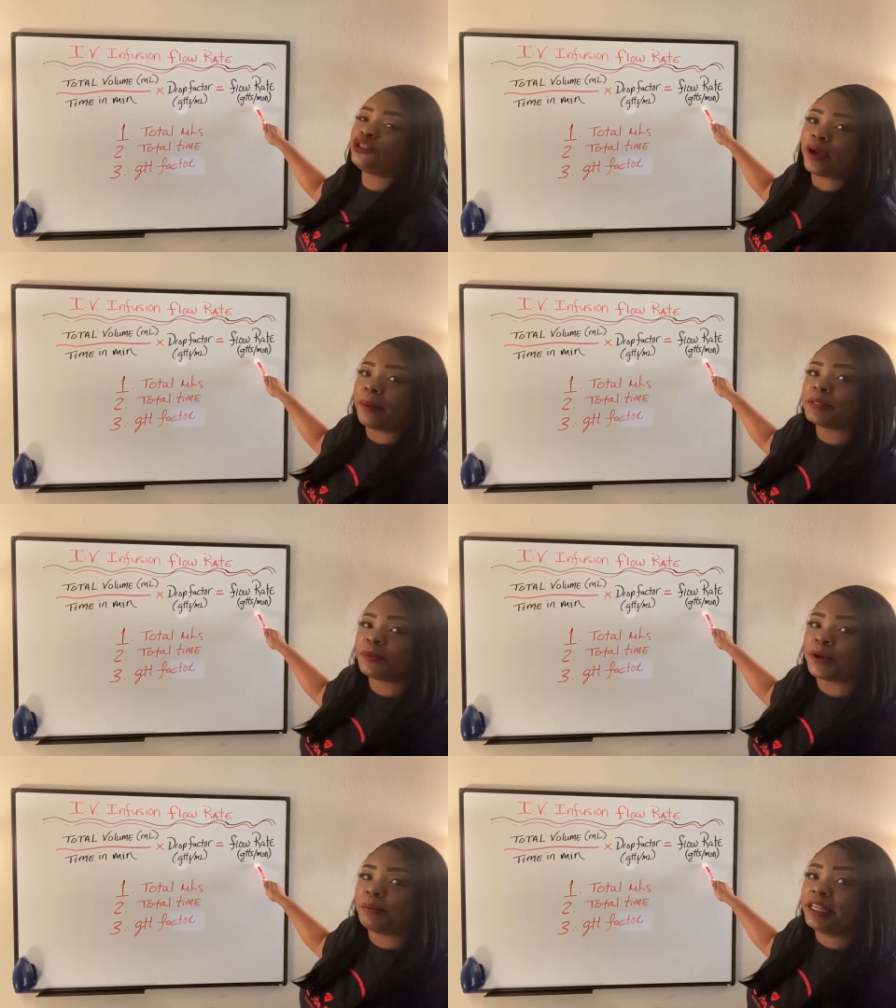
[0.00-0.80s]
drops
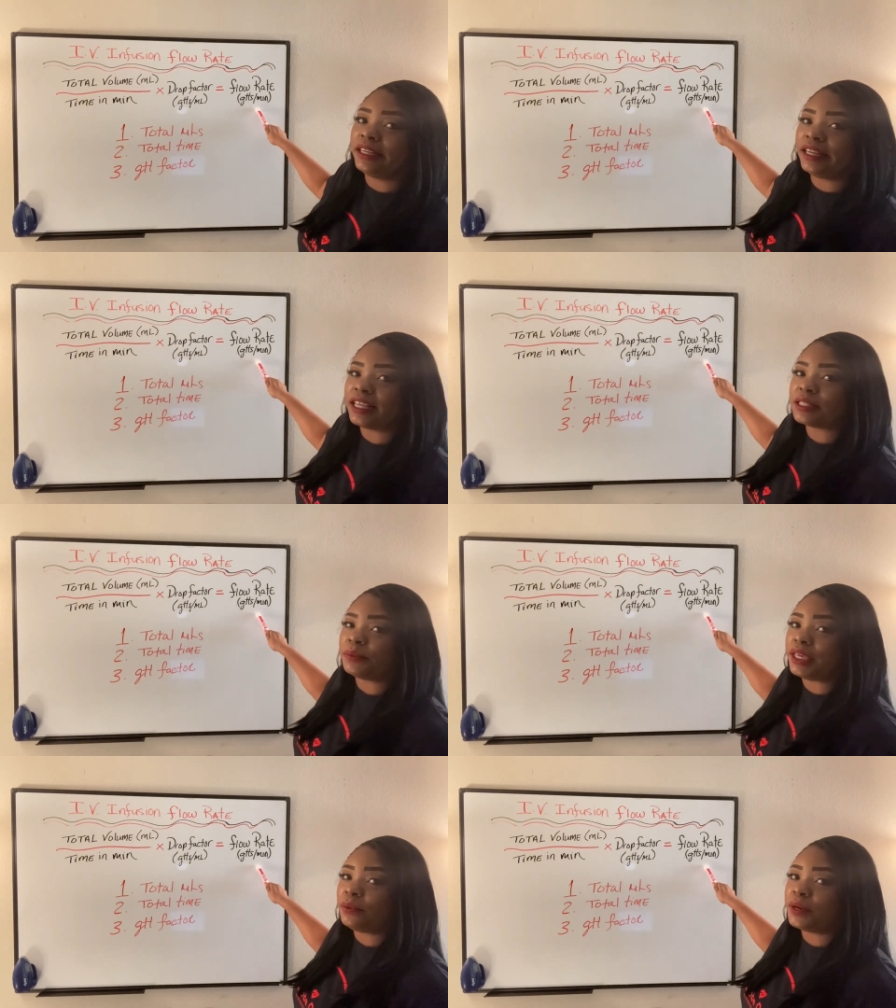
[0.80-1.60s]
per minute, as
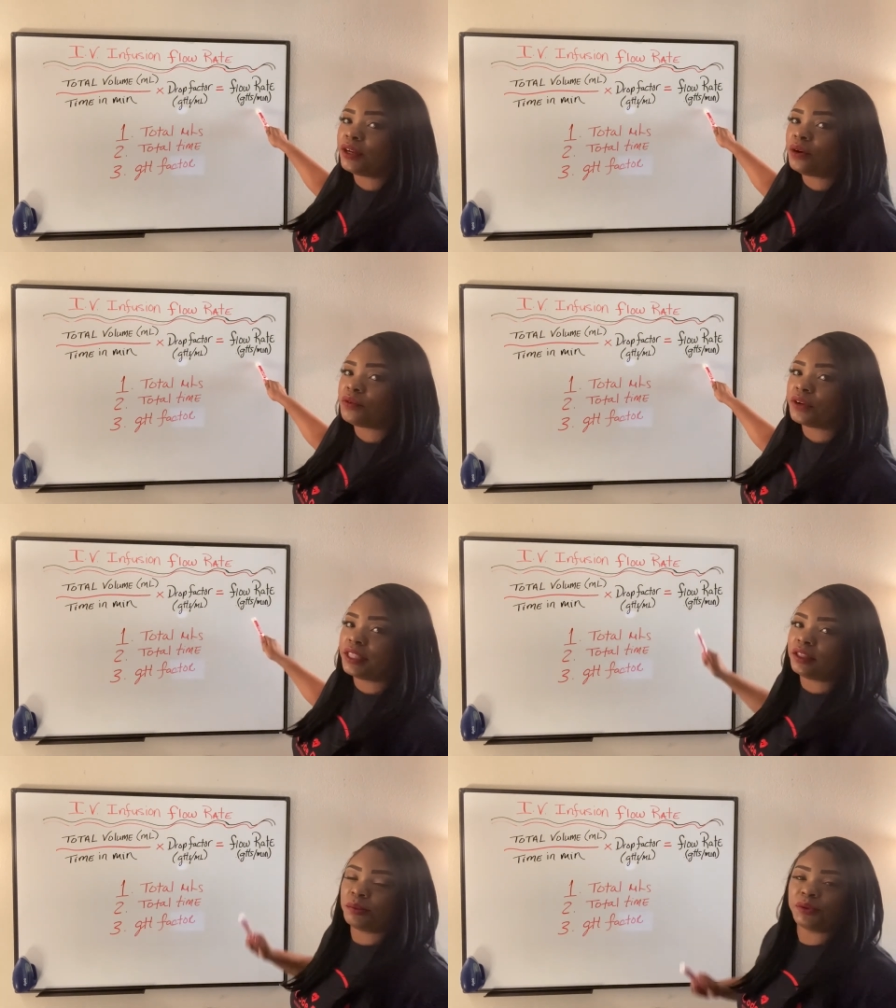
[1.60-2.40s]
we went over
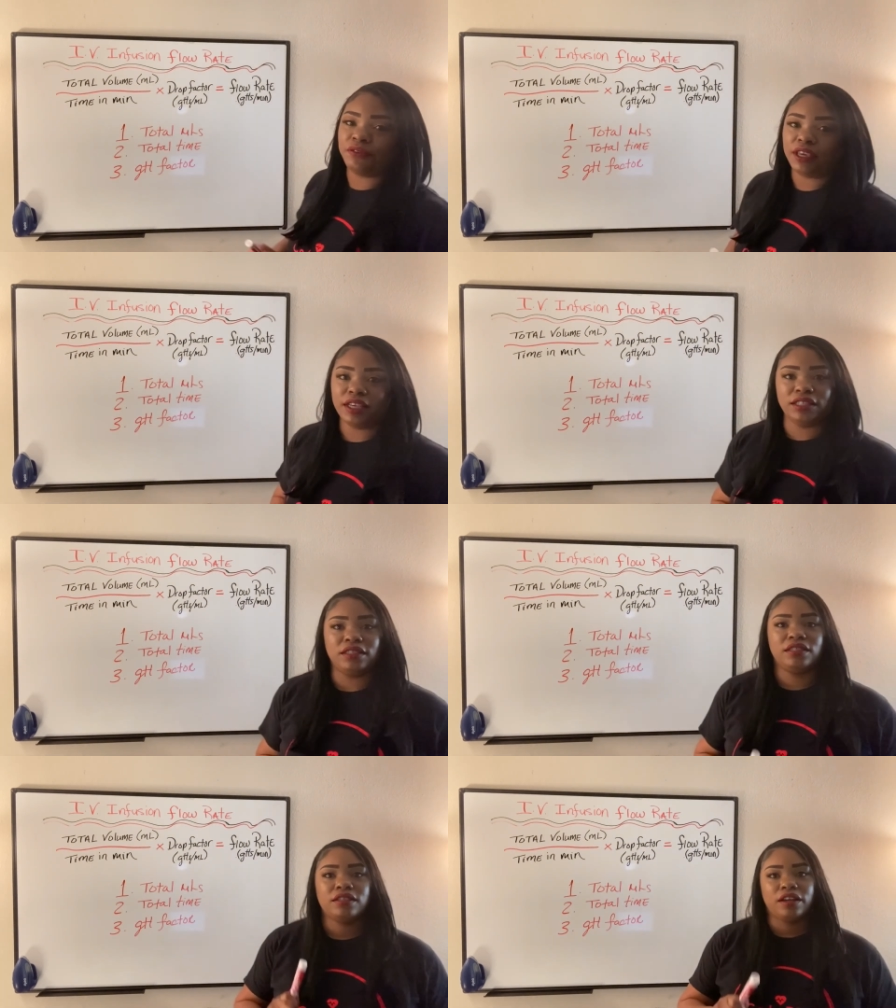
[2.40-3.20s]
in the
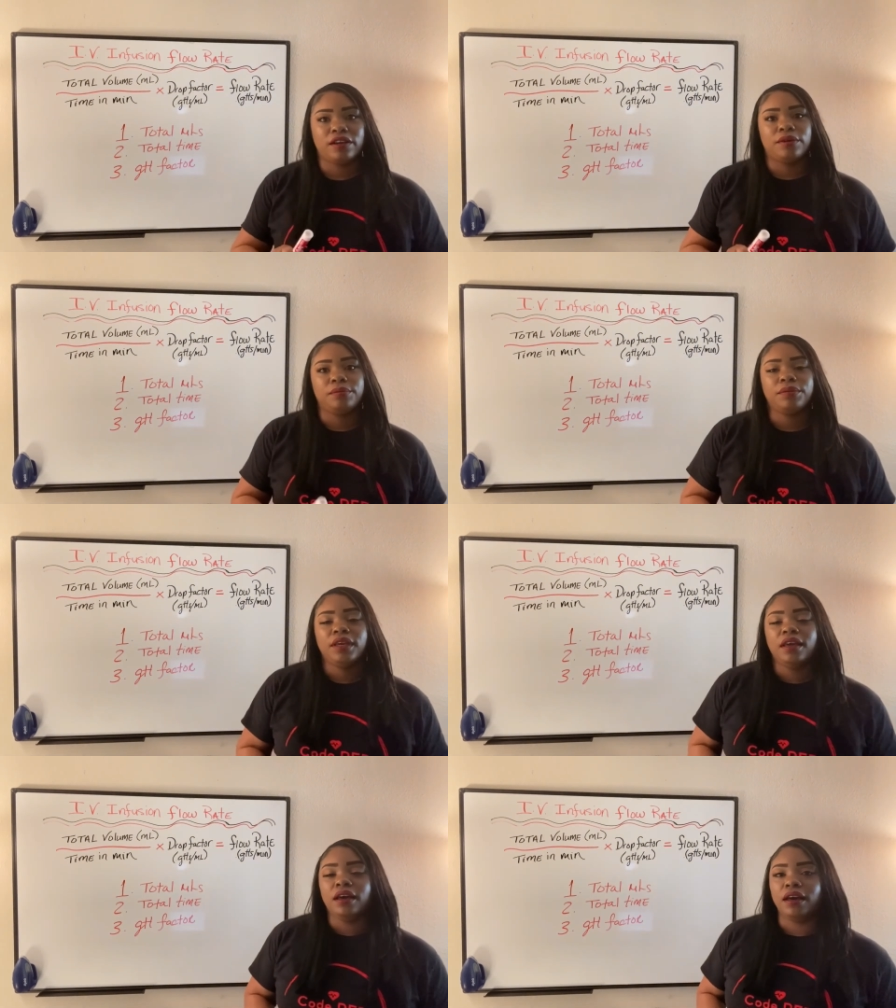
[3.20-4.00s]
abbreviations term
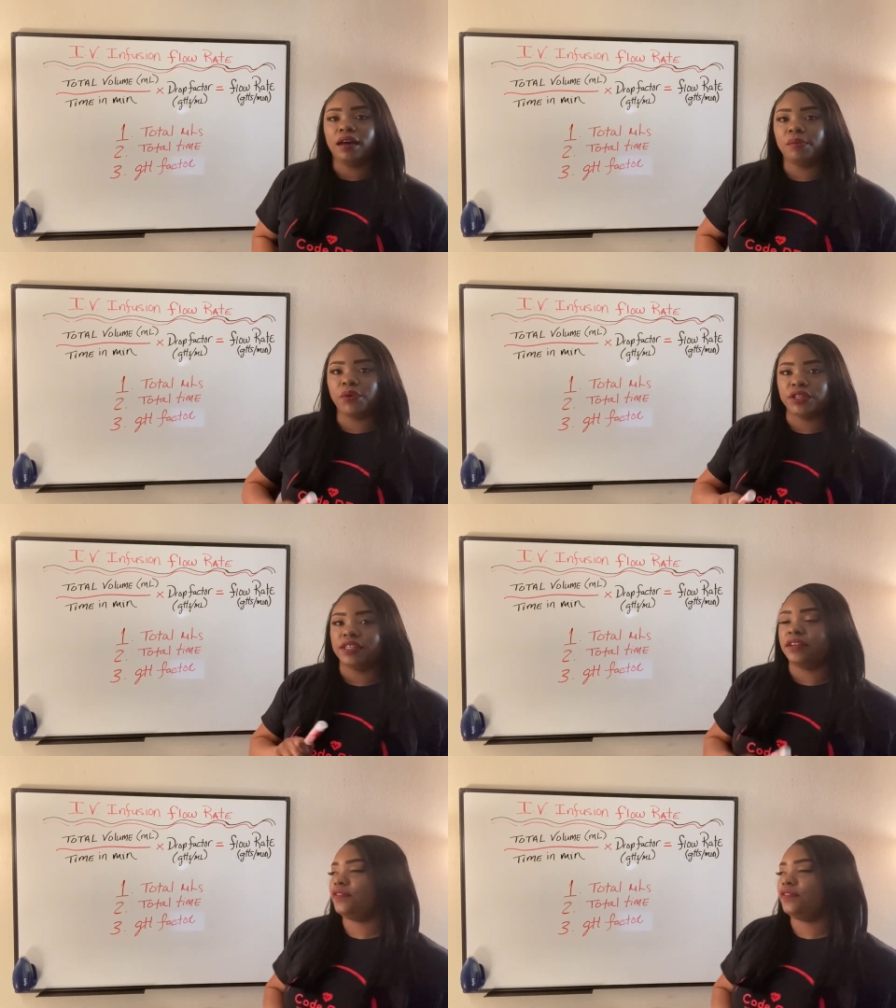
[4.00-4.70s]
portion